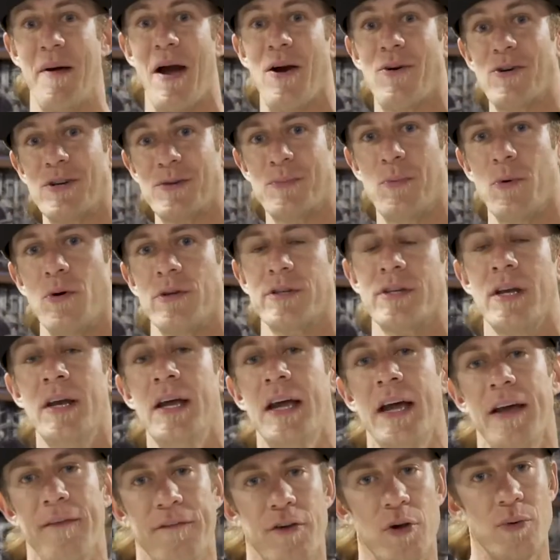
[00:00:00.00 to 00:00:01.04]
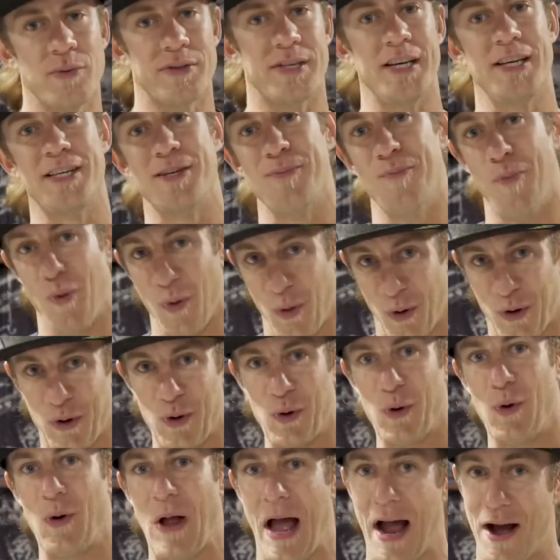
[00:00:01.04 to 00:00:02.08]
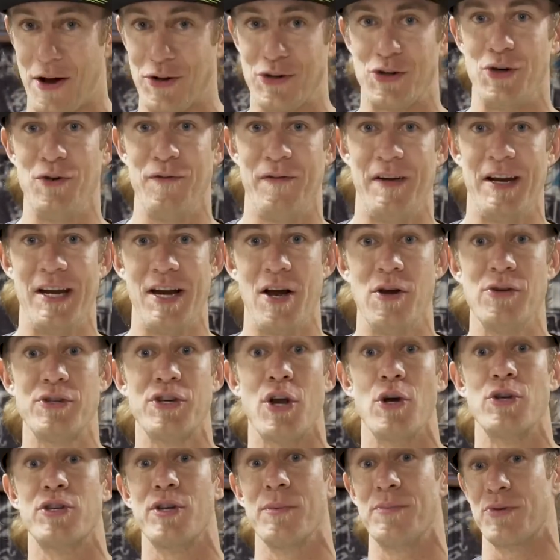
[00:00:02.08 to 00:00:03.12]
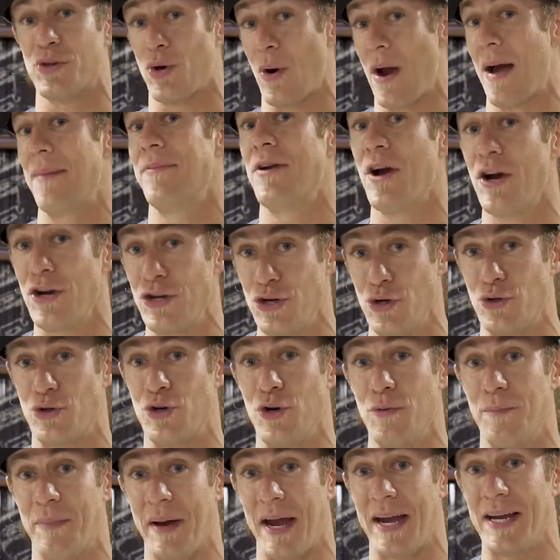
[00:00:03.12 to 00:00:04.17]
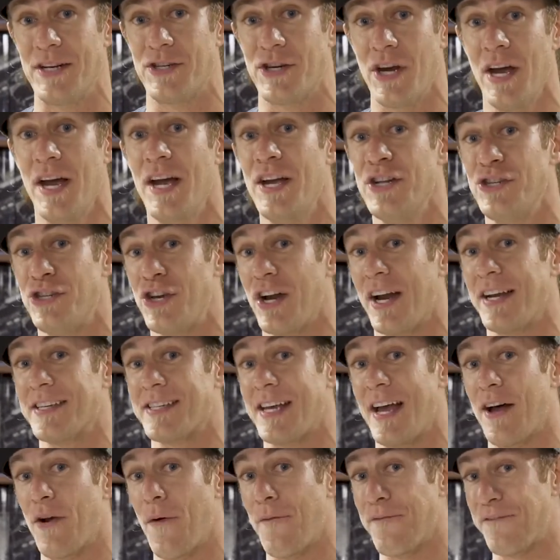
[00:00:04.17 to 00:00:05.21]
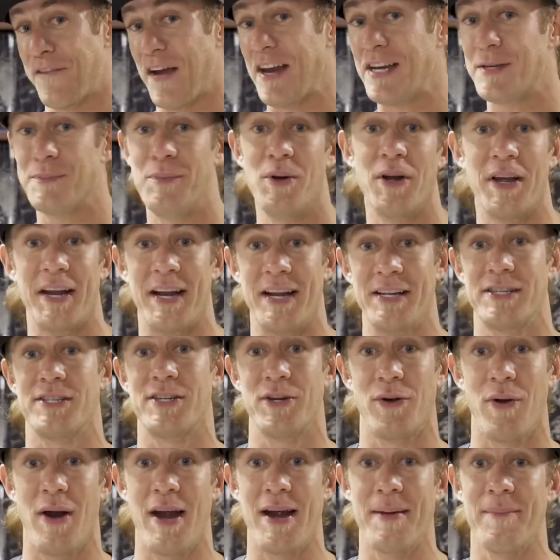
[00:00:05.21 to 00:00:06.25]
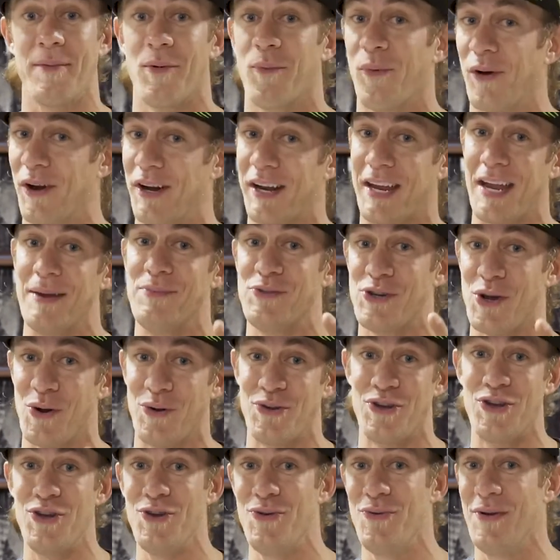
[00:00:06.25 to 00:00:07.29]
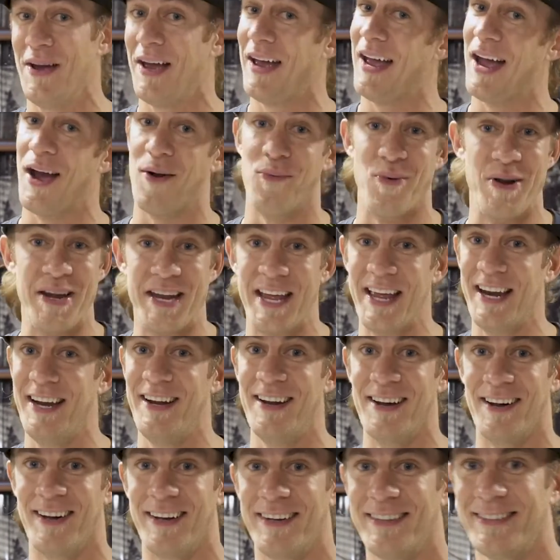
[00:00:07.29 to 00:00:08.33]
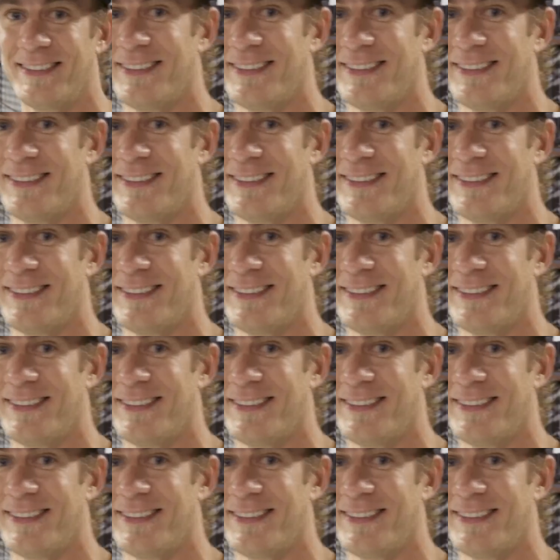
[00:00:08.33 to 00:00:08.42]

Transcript: Power Sports. If you want to see some more cool how-to videos, go subscribe to our YouTube page. Check us out on Facebook and Instagram, and we're going to keep showing you how we get it done.